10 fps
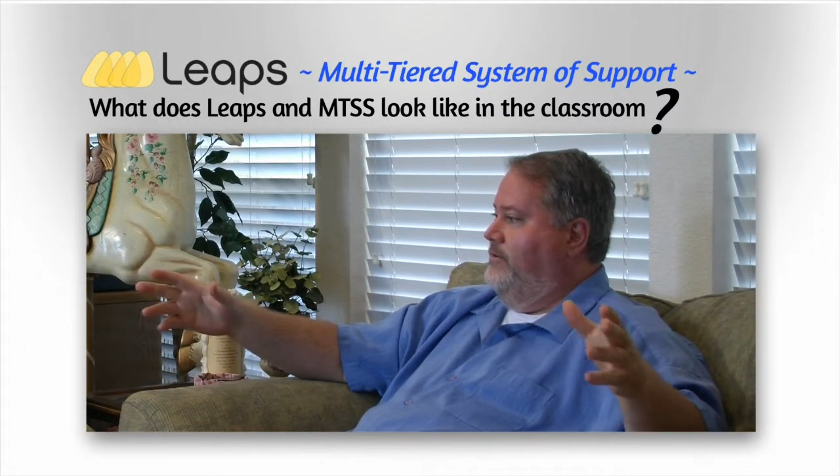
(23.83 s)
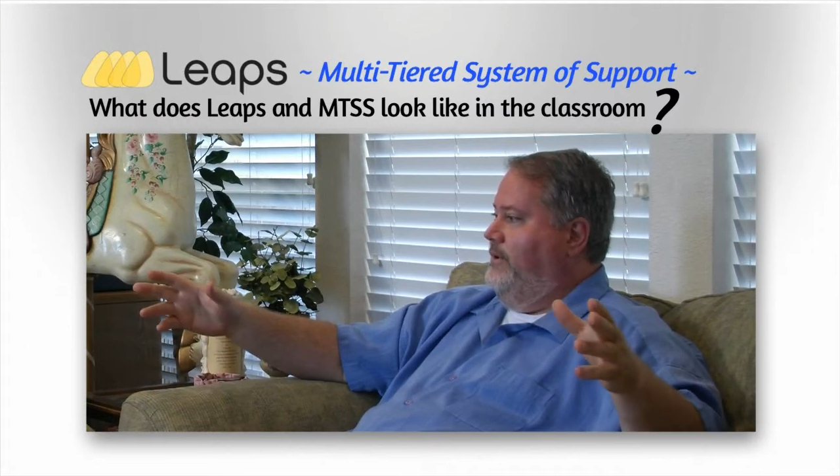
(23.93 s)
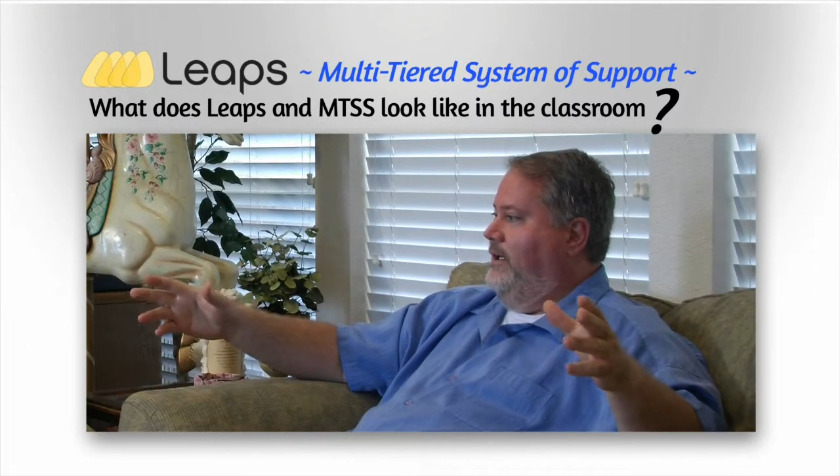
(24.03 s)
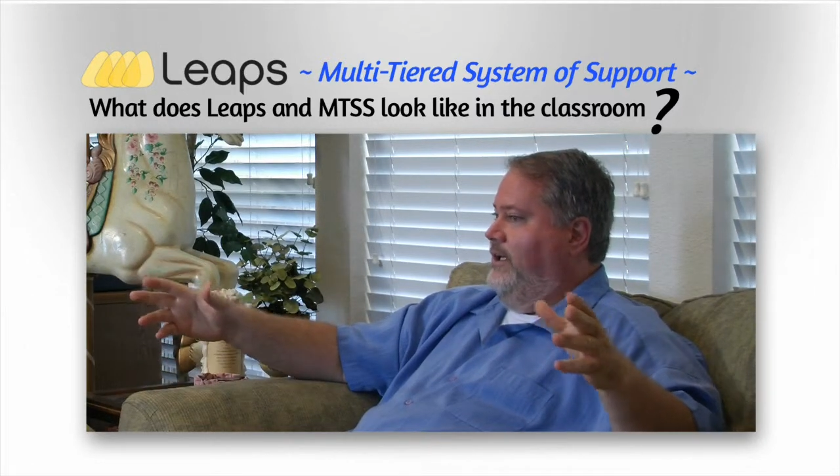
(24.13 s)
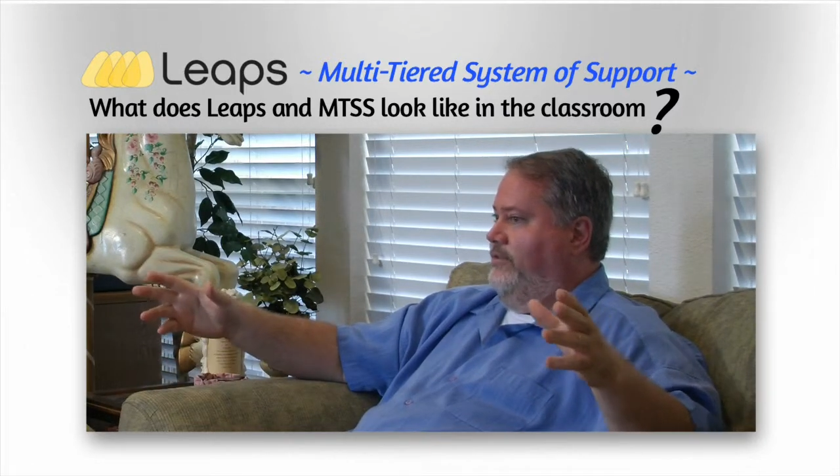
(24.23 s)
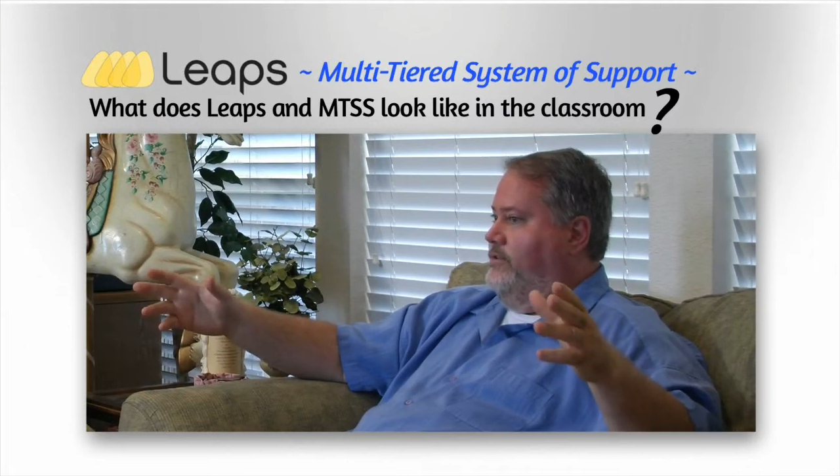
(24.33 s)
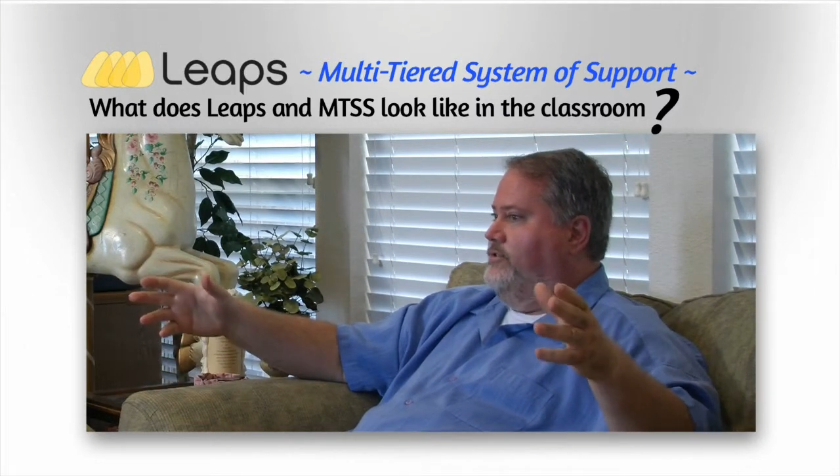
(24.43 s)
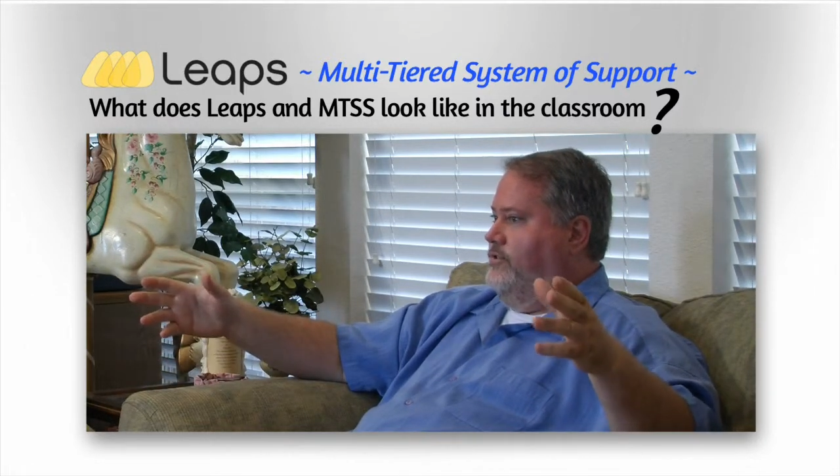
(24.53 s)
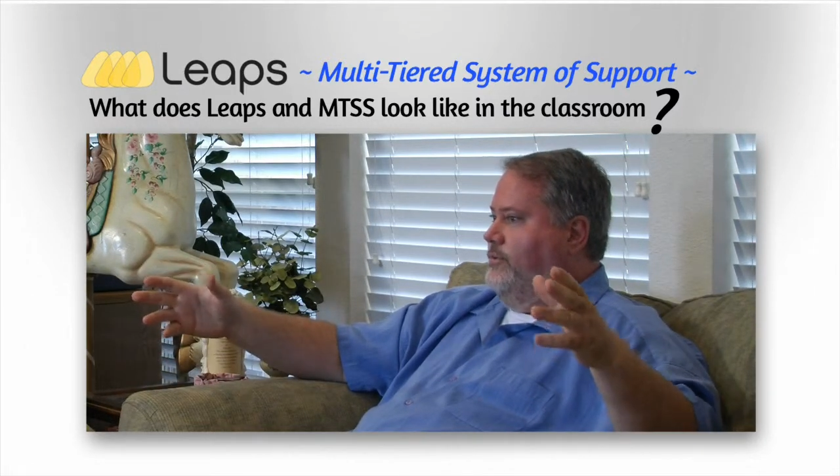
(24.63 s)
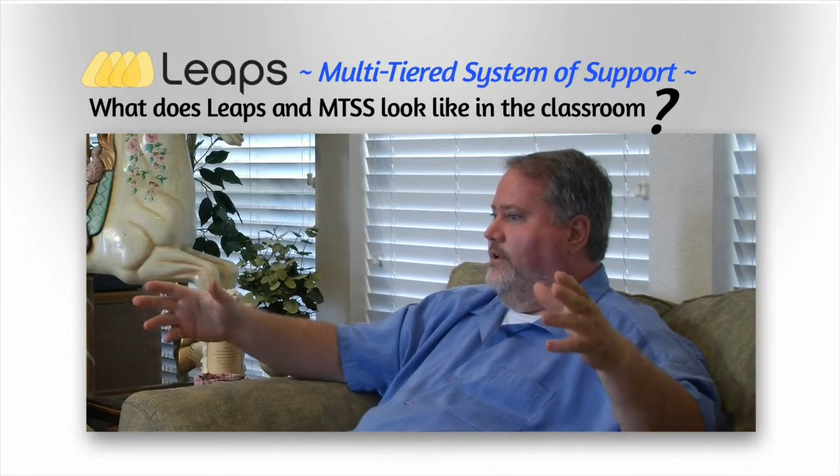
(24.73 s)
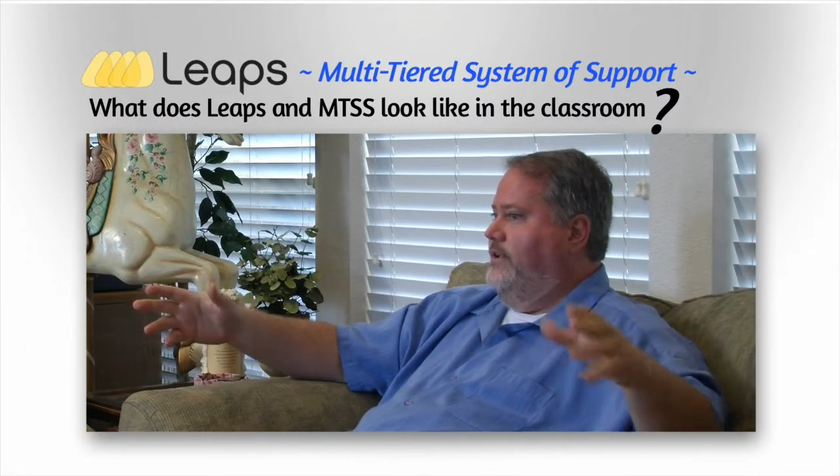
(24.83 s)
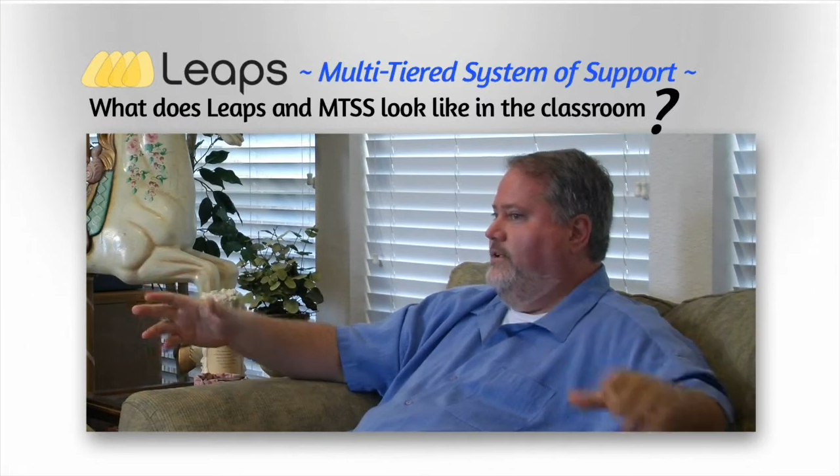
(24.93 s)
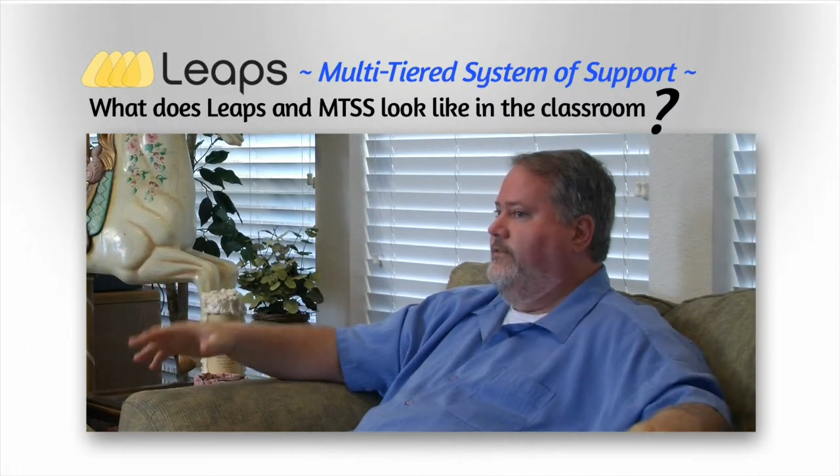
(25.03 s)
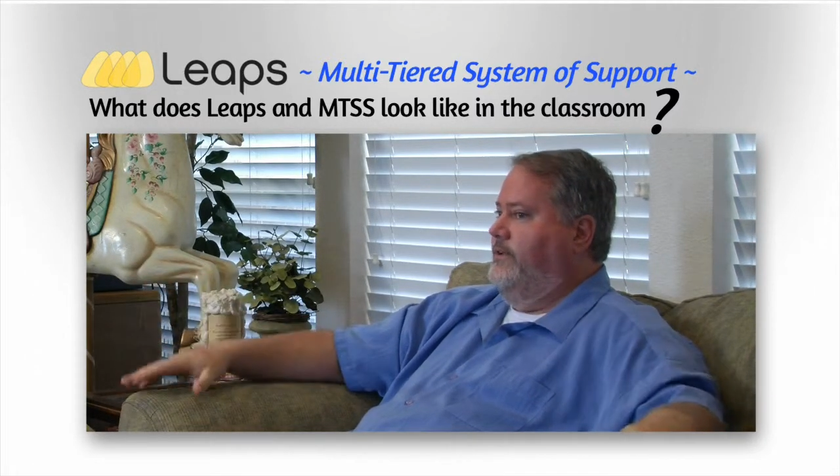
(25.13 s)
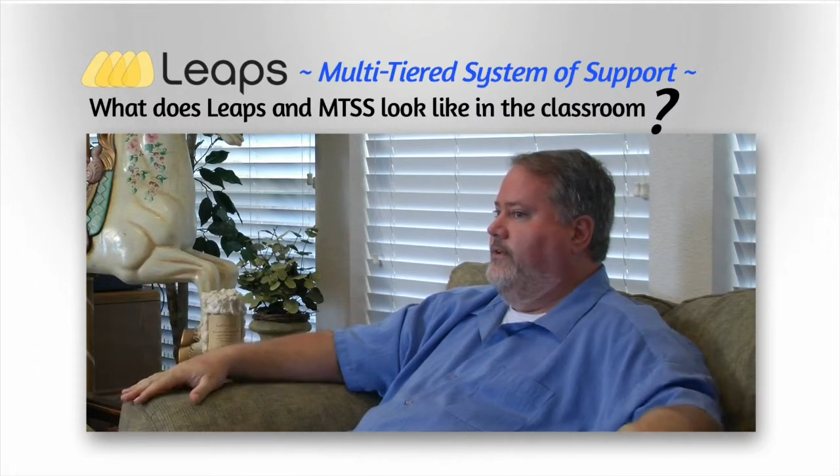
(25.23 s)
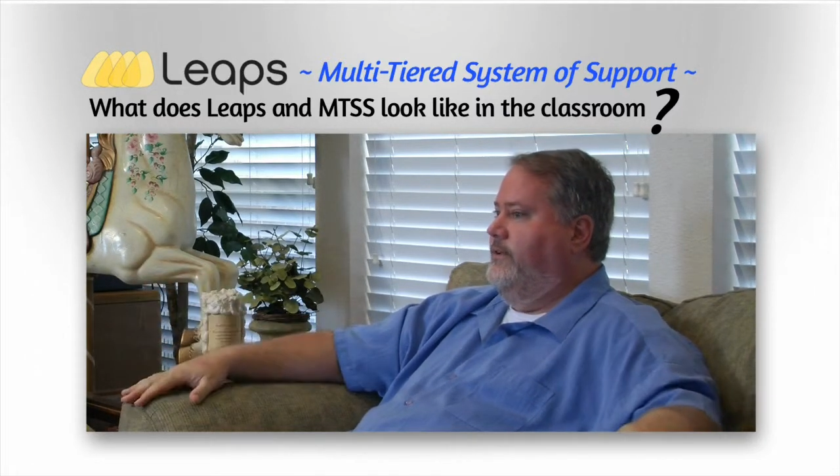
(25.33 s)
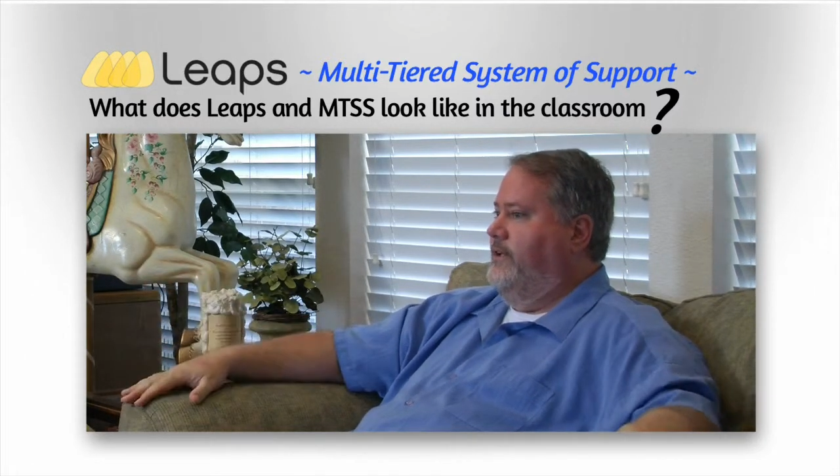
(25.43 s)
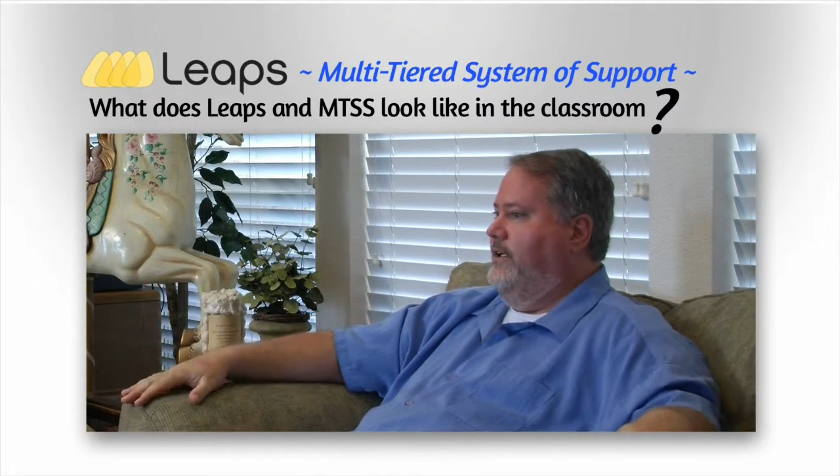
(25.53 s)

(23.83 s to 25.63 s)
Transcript: from behaviors is a really difficult